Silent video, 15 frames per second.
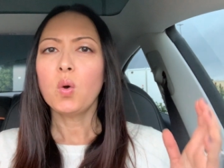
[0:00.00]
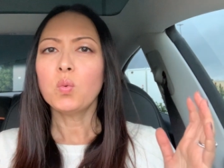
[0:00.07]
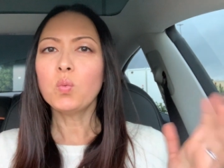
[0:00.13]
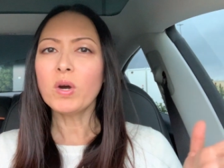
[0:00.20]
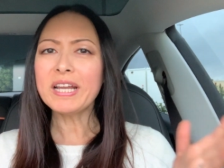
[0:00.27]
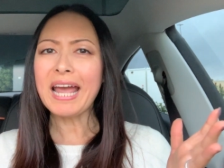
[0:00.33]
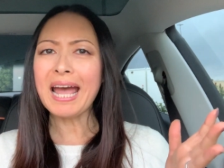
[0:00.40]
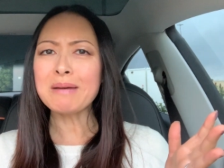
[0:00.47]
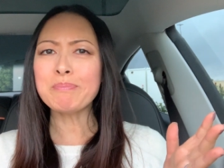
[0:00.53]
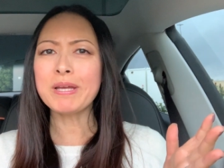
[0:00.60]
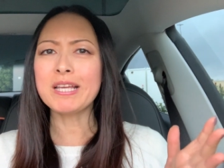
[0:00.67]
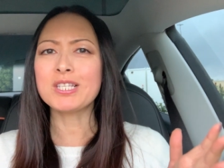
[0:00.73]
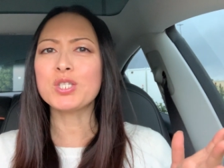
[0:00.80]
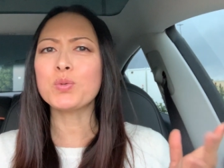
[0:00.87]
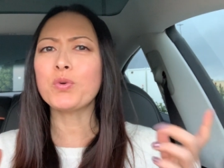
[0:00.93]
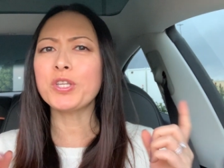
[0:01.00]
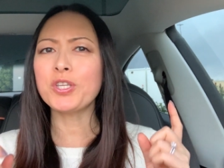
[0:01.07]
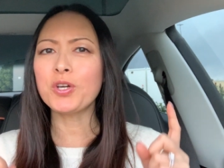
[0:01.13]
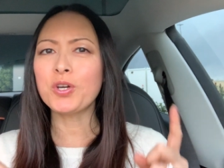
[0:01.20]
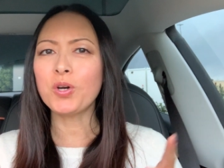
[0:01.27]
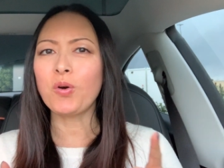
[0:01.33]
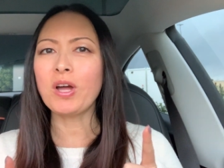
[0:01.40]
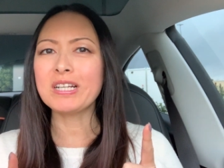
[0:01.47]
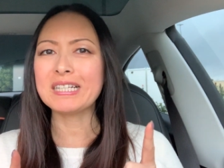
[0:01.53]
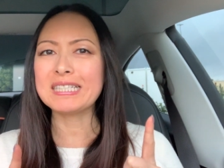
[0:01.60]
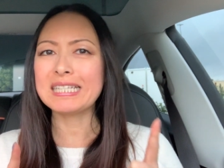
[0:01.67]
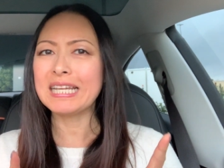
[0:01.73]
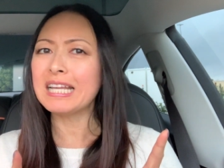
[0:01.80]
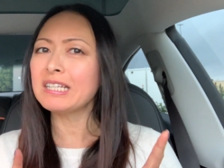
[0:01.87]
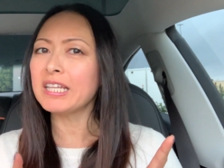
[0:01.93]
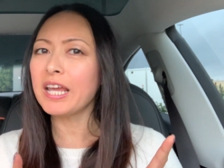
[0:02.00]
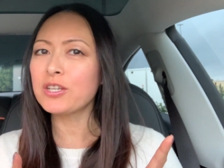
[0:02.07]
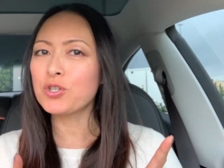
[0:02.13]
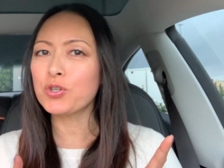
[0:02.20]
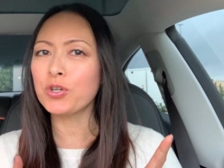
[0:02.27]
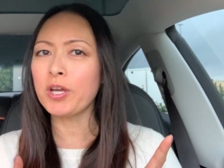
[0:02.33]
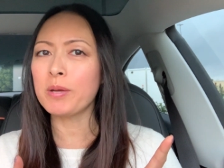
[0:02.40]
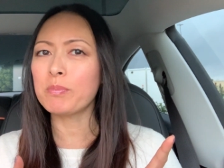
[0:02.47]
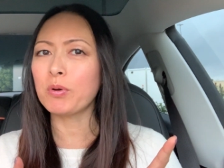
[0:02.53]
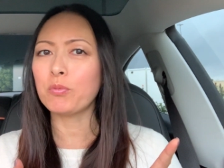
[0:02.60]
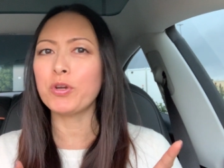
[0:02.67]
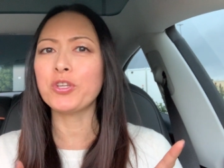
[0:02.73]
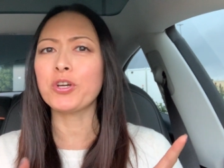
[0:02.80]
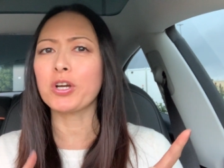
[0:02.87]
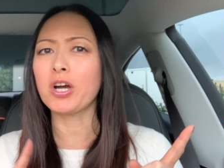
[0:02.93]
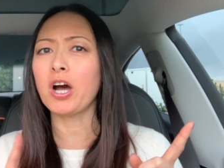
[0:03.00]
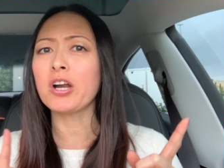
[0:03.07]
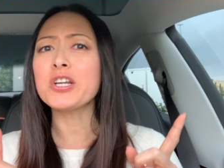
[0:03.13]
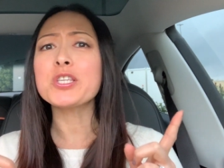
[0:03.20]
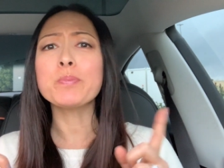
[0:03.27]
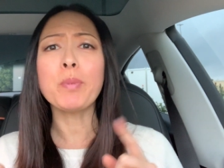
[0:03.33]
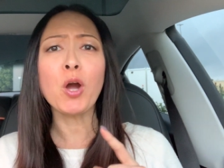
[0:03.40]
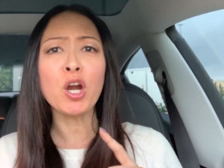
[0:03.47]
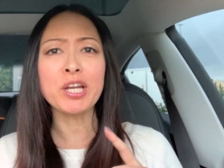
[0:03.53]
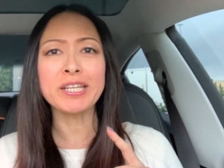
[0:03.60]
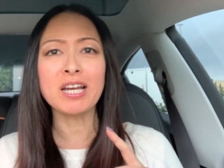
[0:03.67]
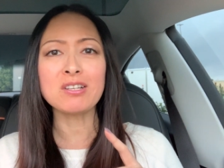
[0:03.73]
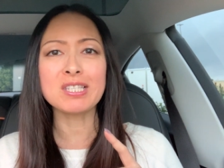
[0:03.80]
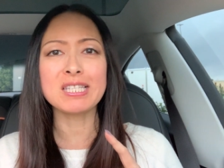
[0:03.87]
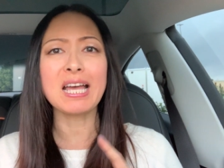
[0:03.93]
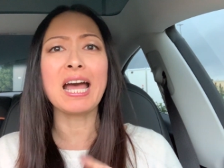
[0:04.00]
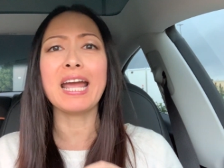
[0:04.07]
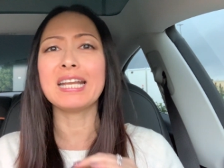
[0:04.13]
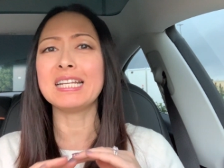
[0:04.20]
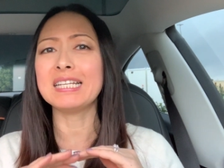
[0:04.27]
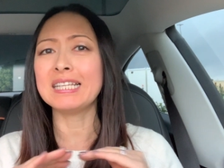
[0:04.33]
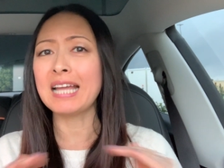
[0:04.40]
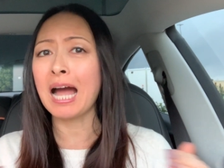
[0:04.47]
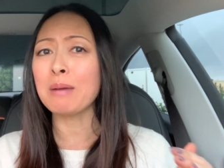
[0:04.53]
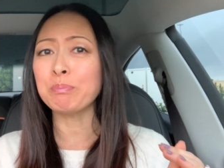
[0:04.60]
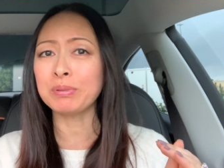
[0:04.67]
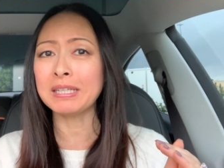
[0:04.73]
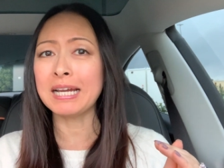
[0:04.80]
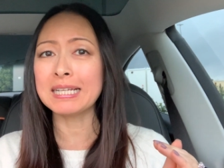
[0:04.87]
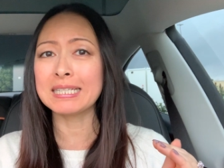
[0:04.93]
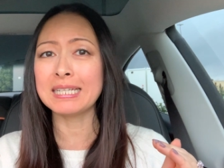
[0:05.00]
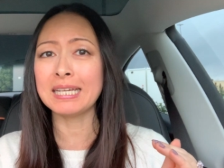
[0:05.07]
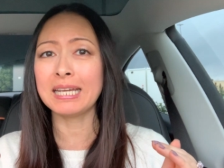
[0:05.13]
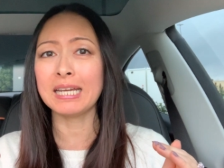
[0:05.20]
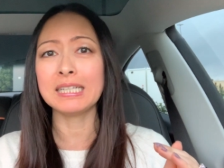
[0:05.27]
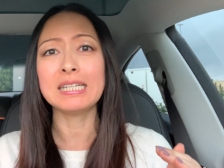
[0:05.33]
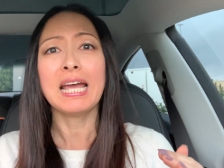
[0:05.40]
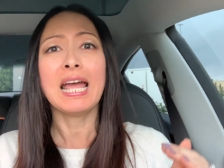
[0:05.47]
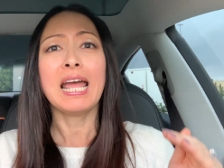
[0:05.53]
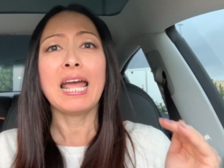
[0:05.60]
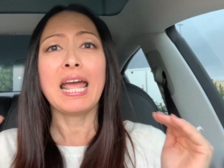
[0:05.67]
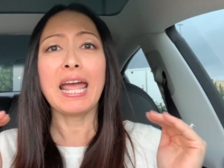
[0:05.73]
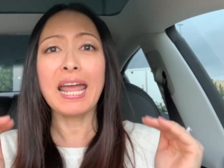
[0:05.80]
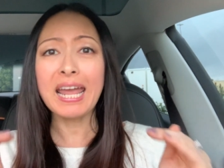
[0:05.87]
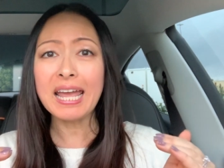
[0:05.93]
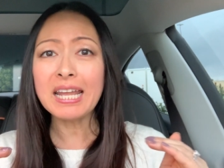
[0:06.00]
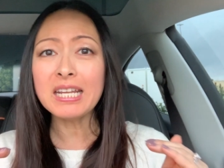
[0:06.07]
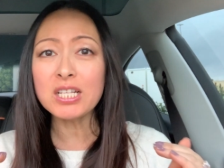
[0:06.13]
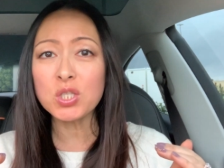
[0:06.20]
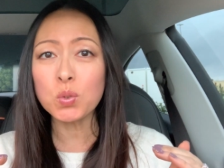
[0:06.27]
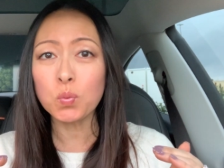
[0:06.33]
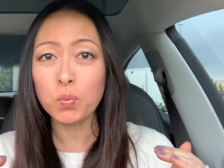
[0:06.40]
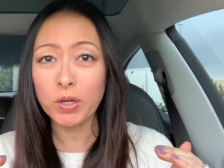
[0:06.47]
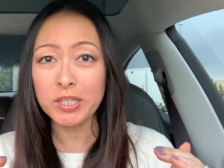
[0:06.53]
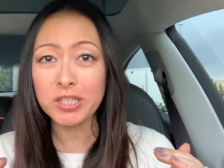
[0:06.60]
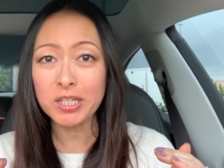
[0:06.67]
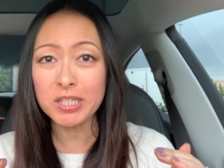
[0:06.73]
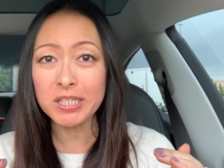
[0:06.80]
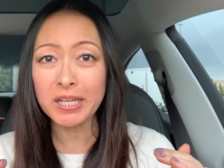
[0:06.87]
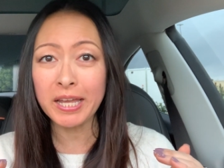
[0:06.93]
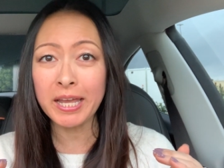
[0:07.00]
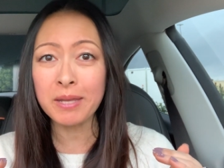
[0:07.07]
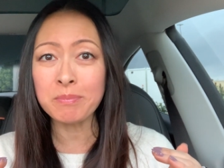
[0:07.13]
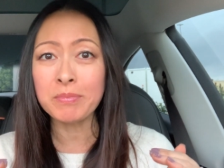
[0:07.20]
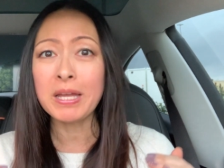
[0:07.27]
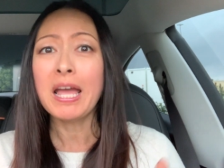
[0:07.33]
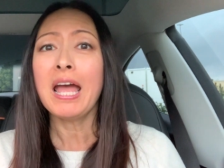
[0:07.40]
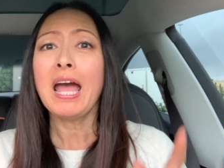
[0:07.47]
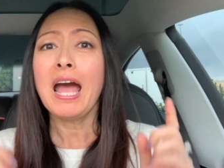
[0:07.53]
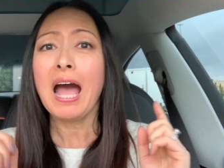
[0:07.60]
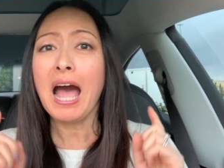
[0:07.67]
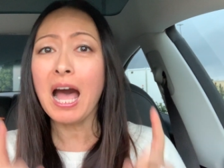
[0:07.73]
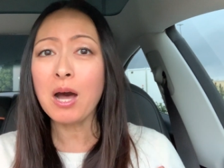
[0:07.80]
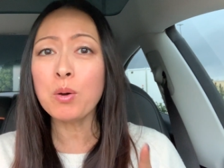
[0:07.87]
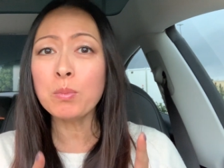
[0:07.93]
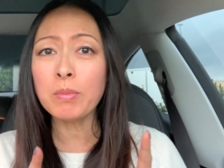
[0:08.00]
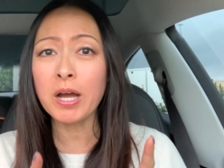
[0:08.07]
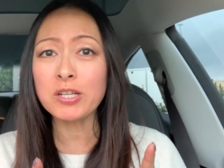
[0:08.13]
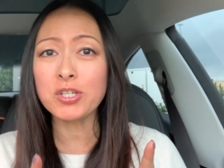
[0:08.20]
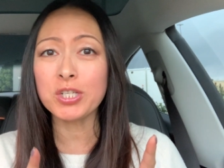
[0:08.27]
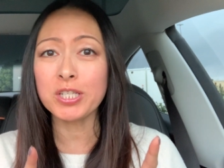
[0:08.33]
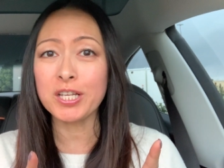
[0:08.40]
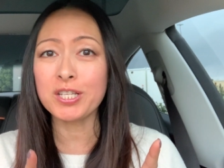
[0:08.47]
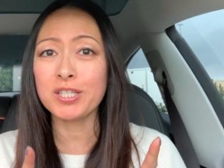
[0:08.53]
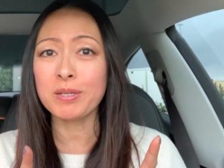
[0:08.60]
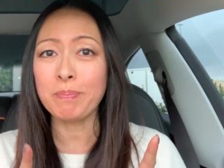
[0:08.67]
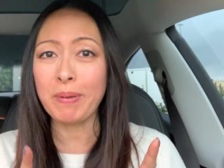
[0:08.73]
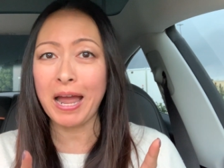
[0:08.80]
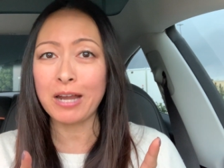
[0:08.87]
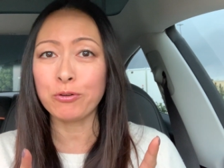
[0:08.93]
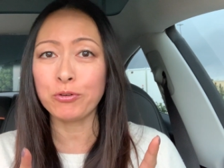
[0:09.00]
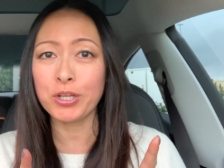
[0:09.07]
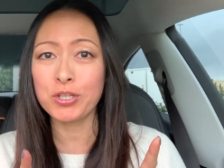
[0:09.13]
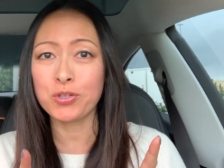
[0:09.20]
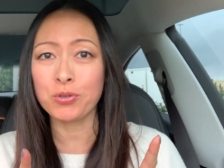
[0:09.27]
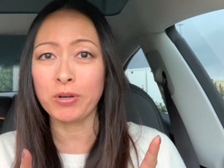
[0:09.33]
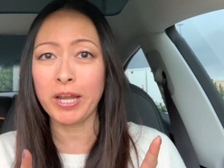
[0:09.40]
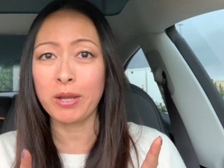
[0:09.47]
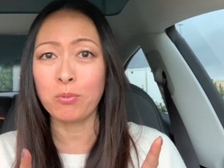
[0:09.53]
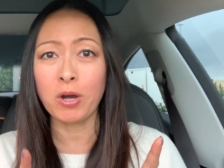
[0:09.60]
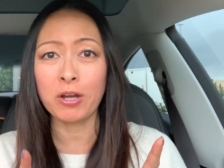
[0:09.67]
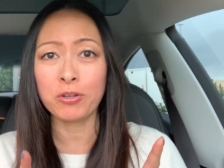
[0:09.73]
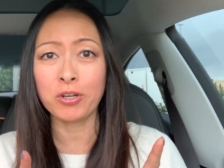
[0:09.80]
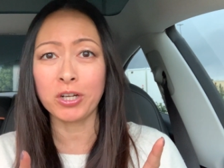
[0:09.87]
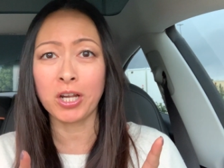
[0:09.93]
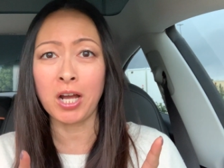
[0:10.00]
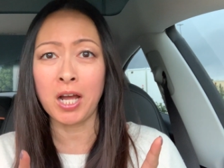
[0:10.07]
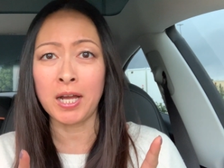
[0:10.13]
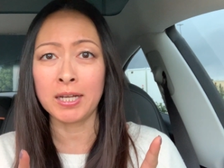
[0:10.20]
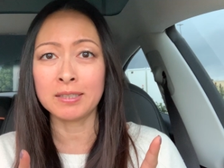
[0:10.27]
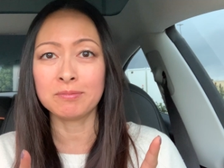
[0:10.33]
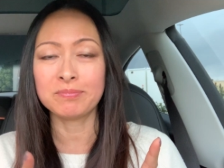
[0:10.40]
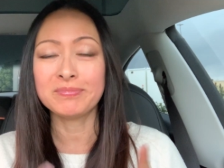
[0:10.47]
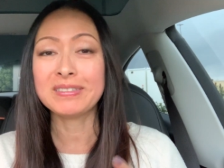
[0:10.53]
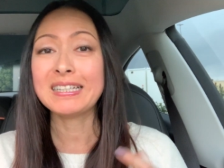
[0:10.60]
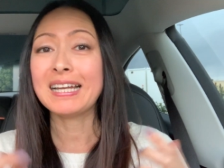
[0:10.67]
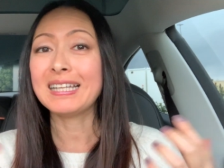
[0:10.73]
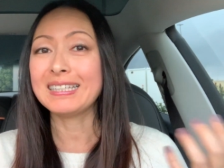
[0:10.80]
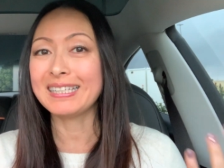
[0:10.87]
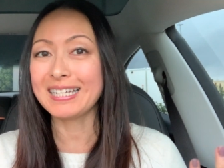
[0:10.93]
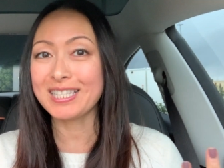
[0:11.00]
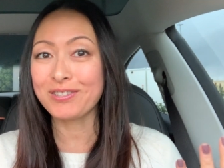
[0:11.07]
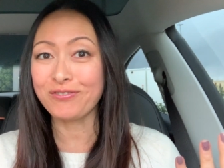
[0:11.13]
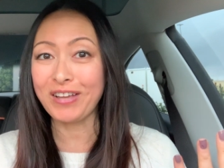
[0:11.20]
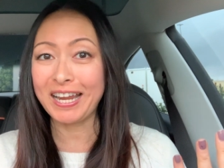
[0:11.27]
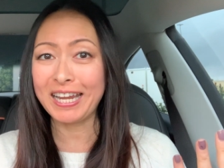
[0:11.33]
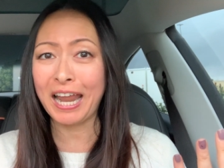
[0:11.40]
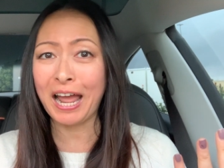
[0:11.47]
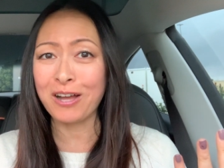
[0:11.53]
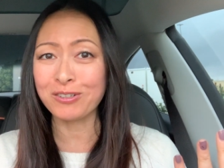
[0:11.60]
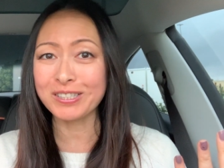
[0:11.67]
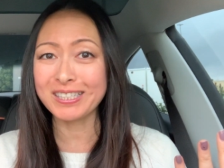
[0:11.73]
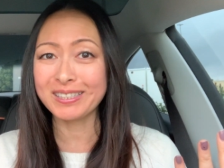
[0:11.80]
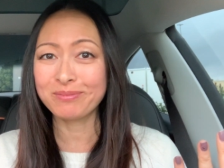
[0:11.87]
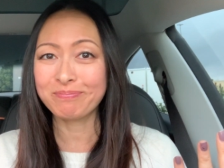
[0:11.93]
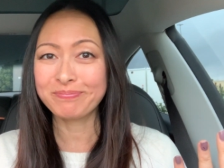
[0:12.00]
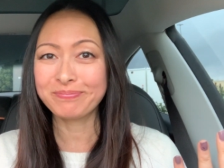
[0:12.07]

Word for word: What happens when you go on a ten day trip, when your car is parked outside, not plugged in, and it's winter time? How much does the battery drain while you're gone? Let's find out.